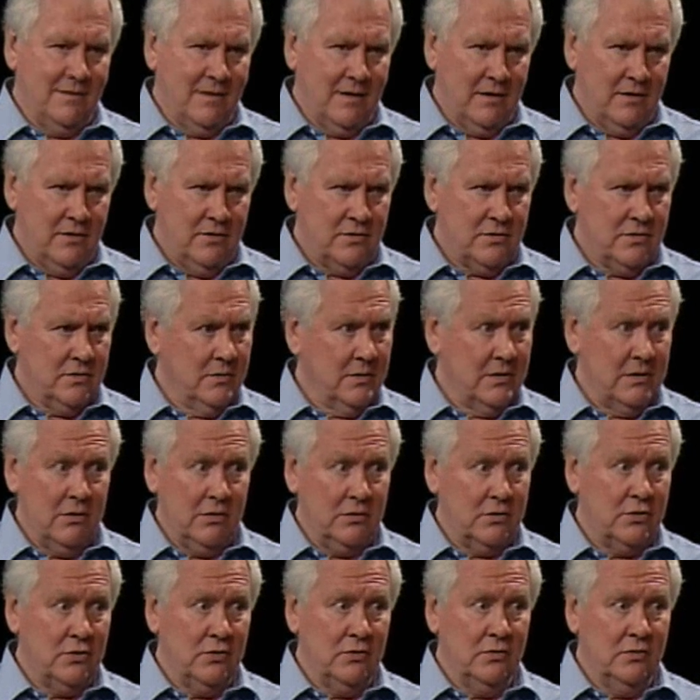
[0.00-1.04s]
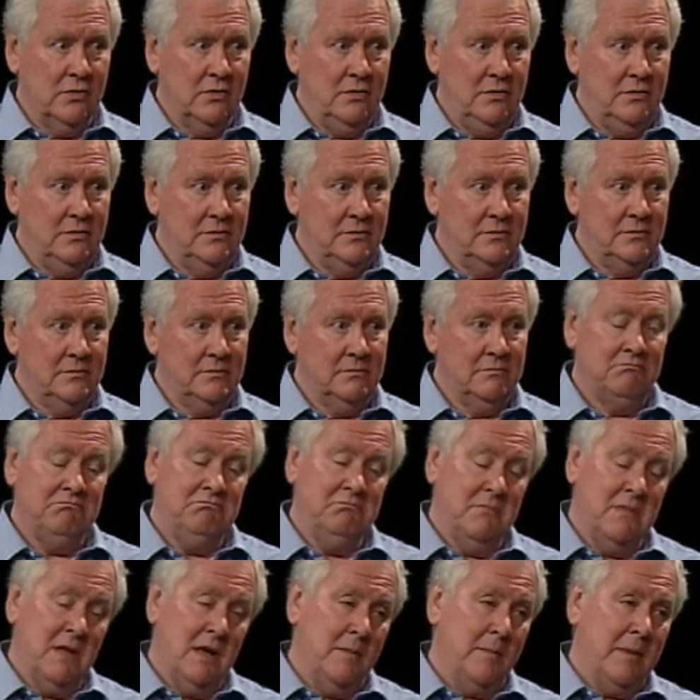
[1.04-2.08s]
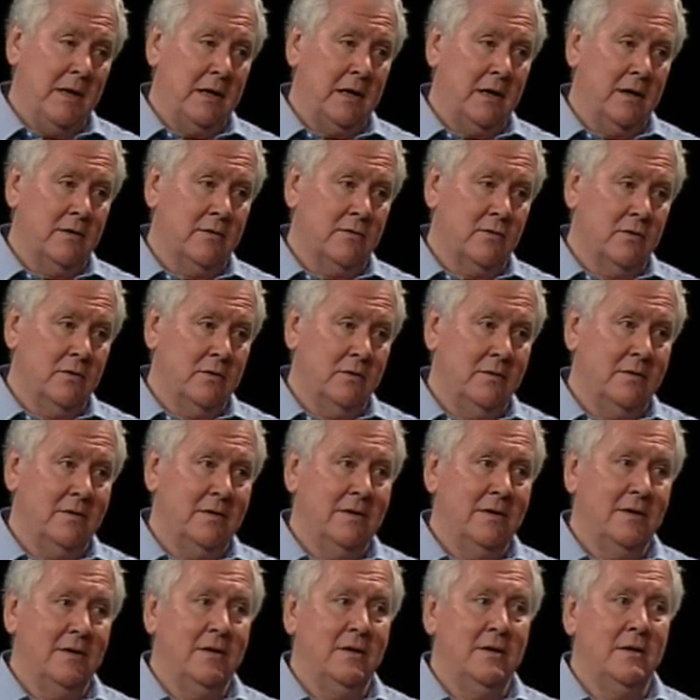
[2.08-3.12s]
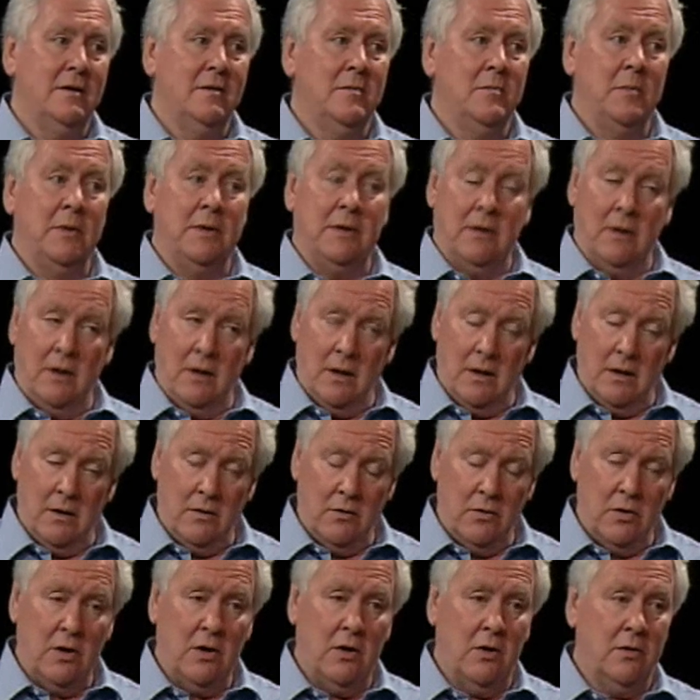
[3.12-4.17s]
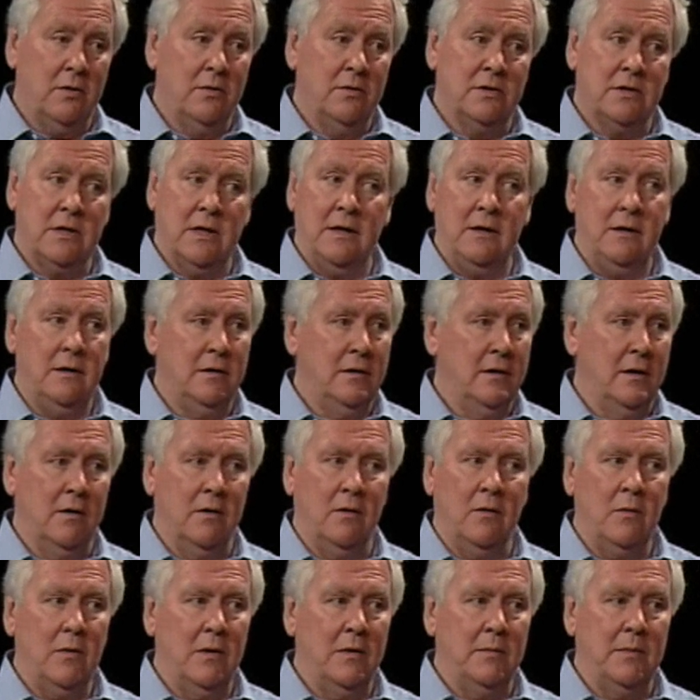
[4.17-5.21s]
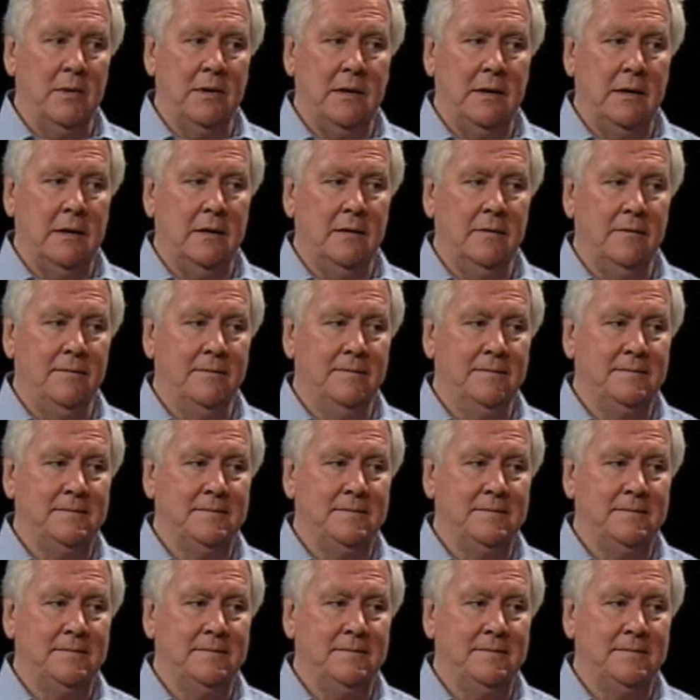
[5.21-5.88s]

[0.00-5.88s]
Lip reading: Those who are not sure, they may go through, but there are a lot who say, no, I won't be there.